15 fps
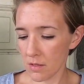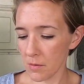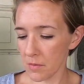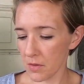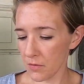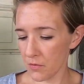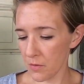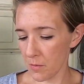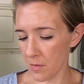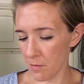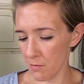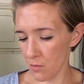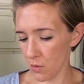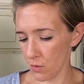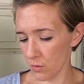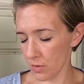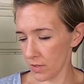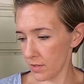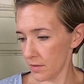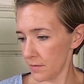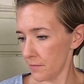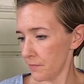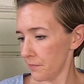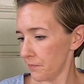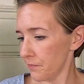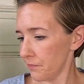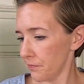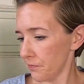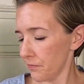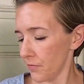Something from the moose.
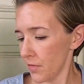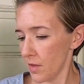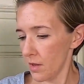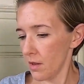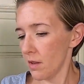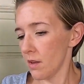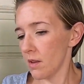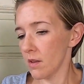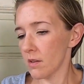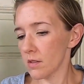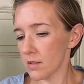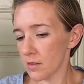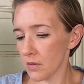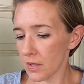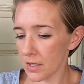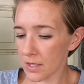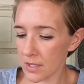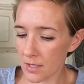So let's